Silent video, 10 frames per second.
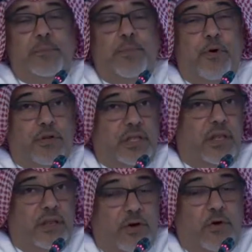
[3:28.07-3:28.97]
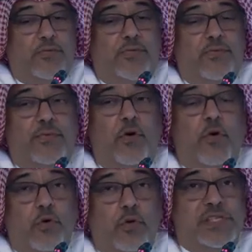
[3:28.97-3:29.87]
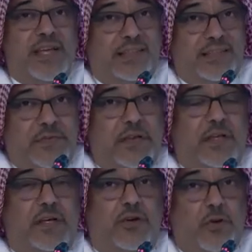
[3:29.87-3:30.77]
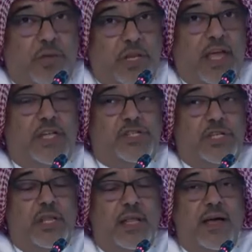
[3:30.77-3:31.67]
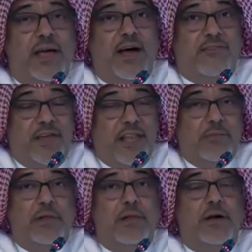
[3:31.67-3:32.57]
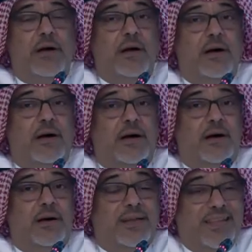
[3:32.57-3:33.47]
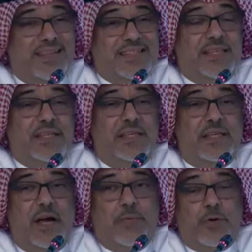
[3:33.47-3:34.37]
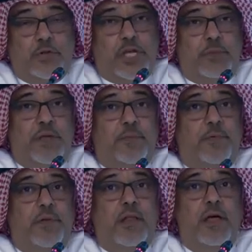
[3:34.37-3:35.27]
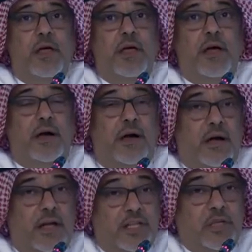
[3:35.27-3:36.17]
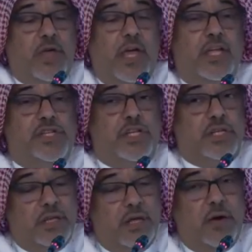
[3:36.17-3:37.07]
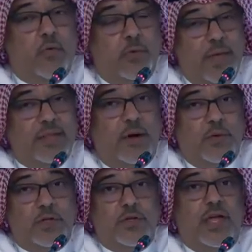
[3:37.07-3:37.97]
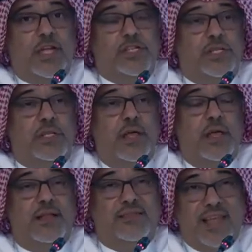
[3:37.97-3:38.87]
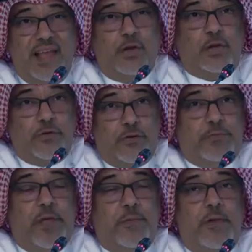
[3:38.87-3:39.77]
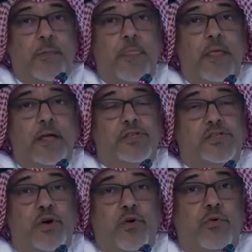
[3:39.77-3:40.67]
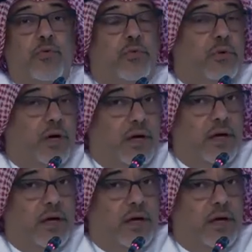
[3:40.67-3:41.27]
portal of all scientific communication available, easily approaching people. Education, we made our education tailored for people. So